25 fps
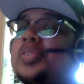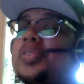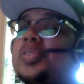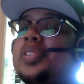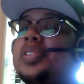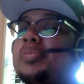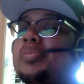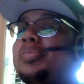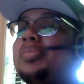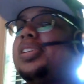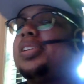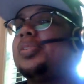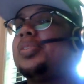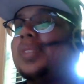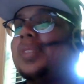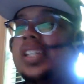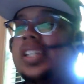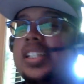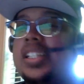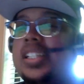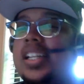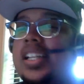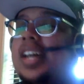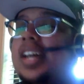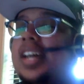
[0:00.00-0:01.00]
to be reached
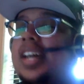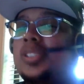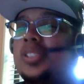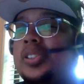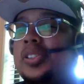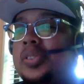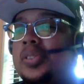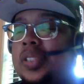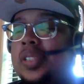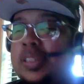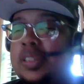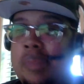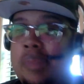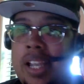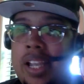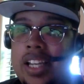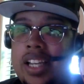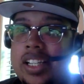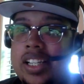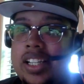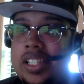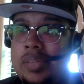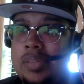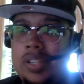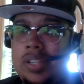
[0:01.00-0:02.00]
out to in Spanish.
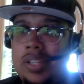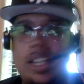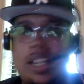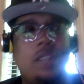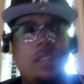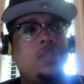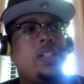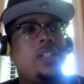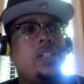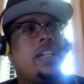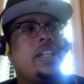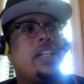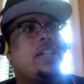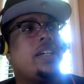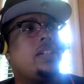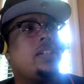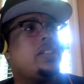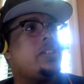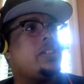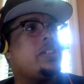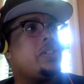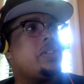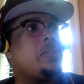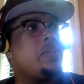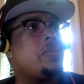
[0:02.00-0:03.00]
She was like, "Who the hell
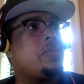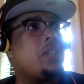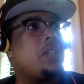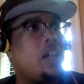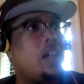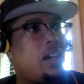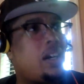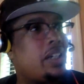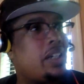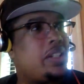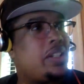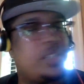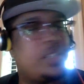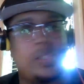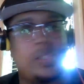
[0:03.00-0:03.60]
is you talking to?"